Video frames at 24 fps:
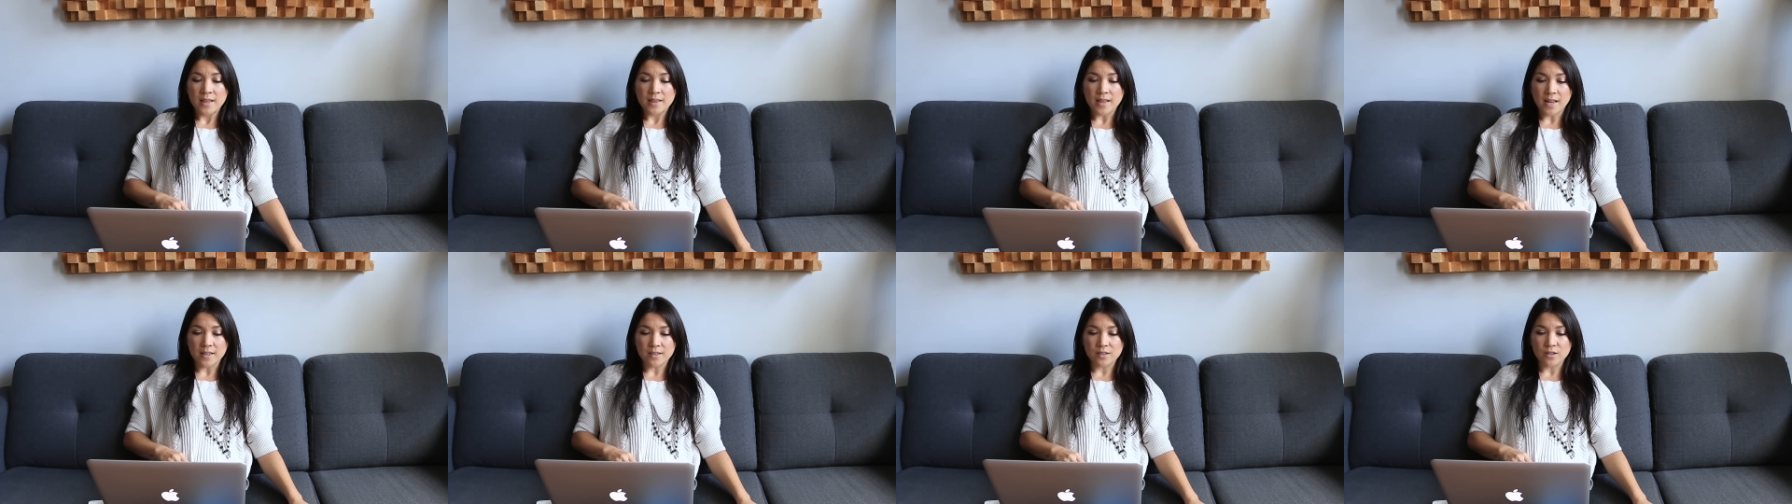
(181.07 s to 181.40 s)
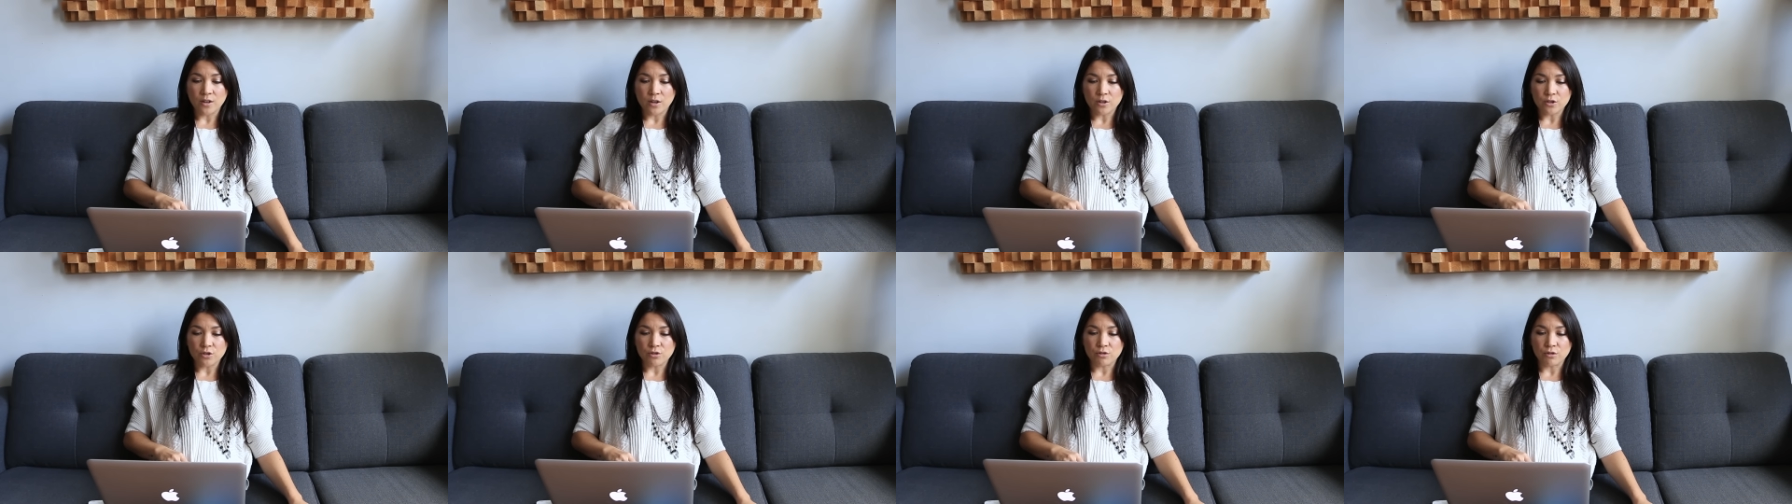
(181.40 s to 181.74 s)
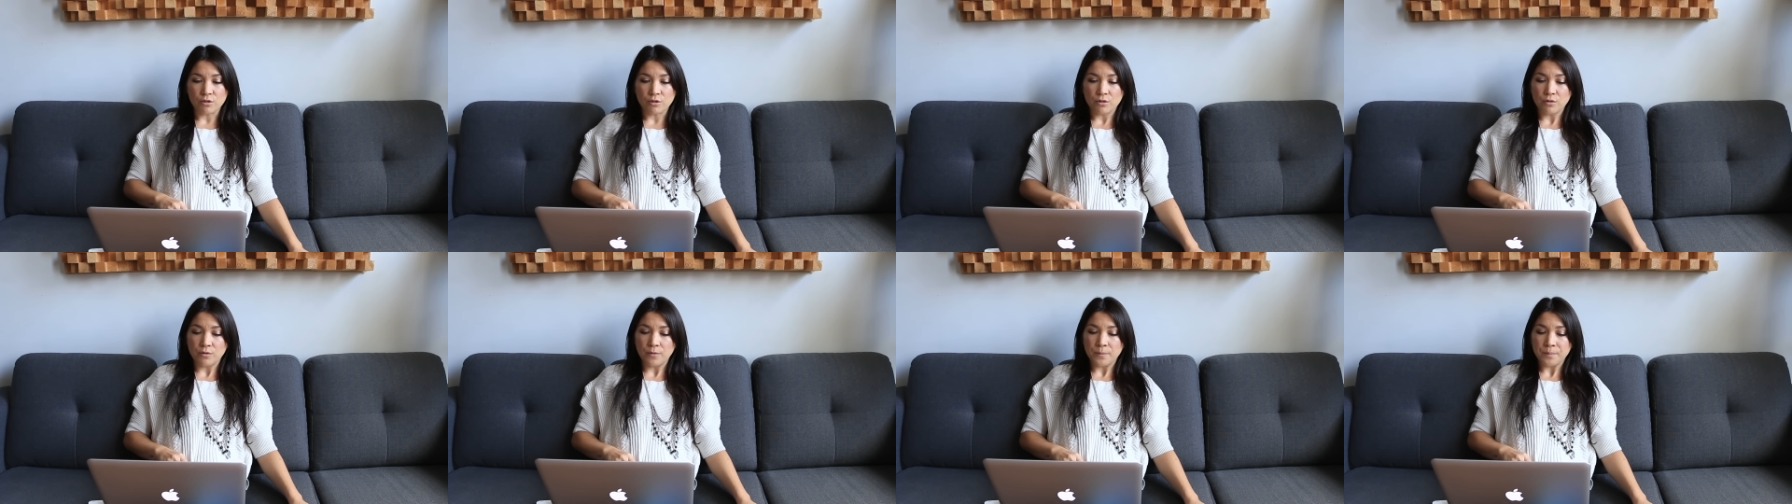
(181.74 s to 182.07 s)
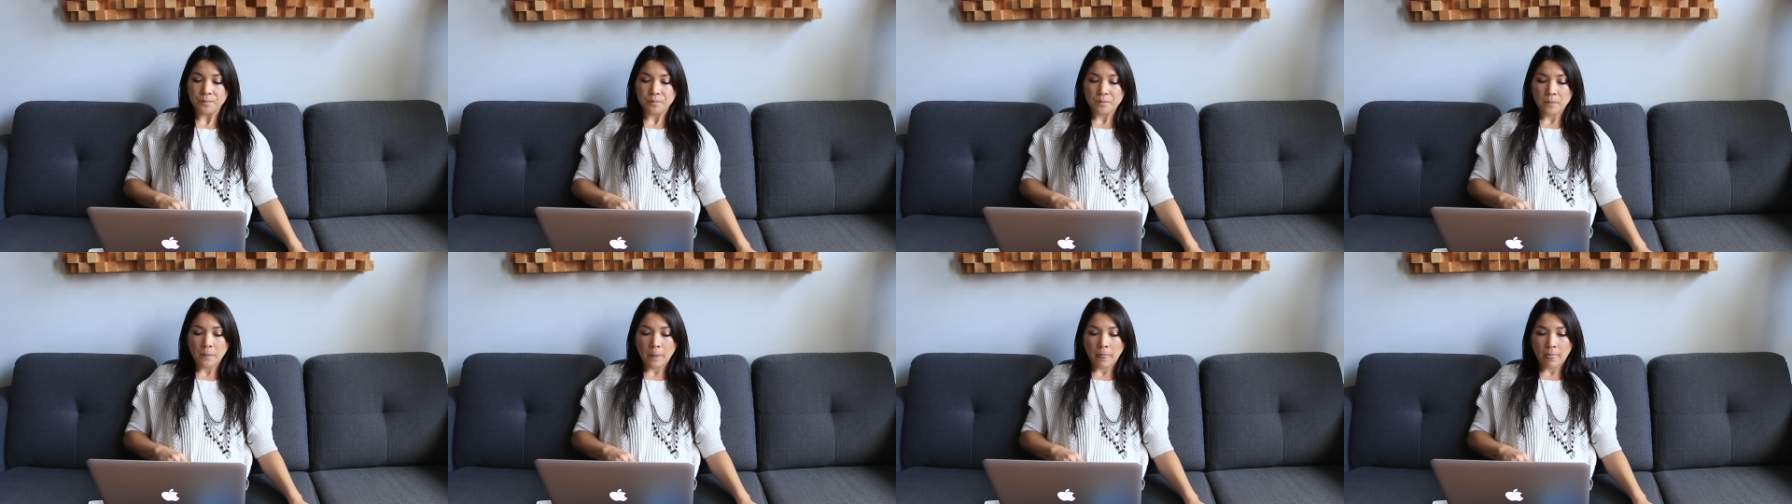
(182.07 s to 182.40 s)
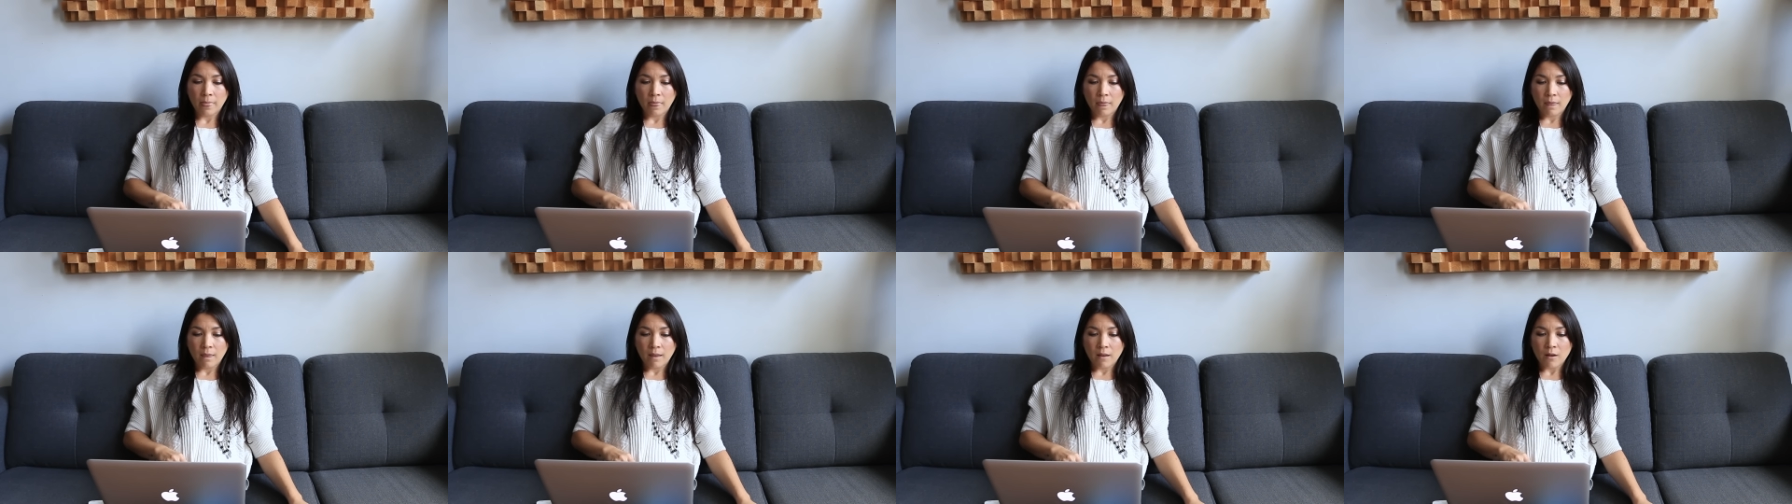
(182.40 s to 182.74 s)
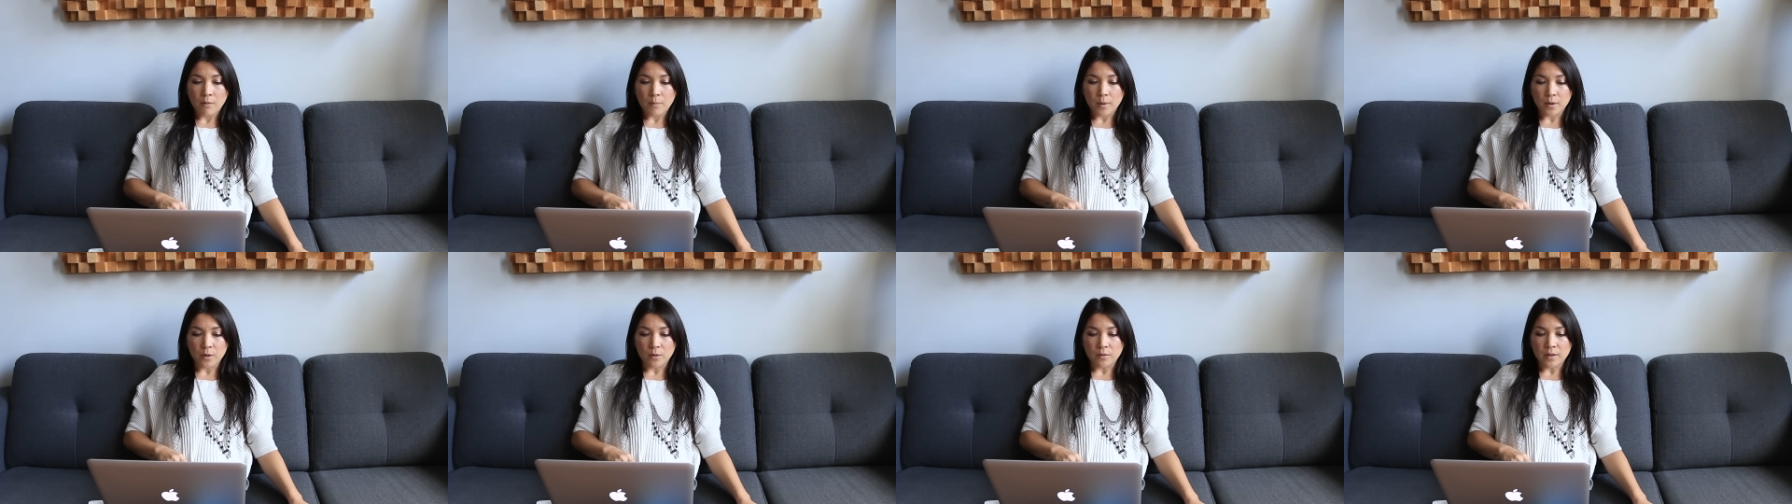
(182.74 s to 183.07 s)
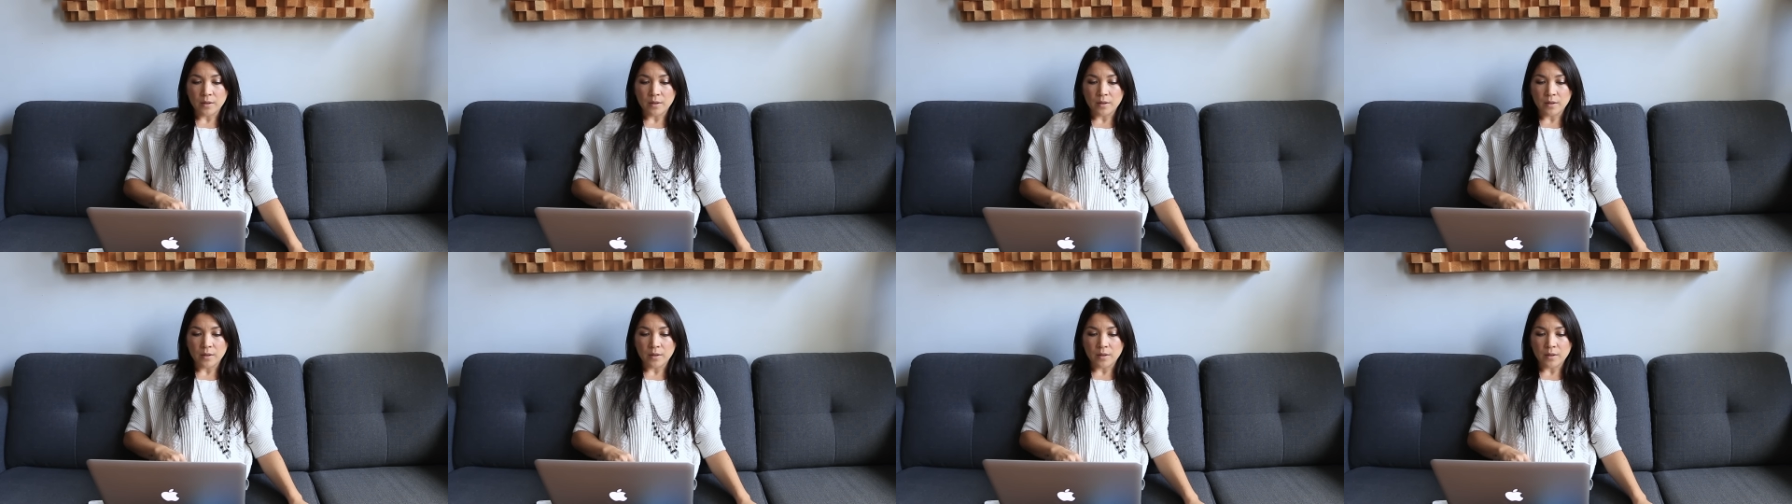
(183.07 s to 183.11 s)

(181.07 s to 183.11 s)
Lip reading: That's not true. But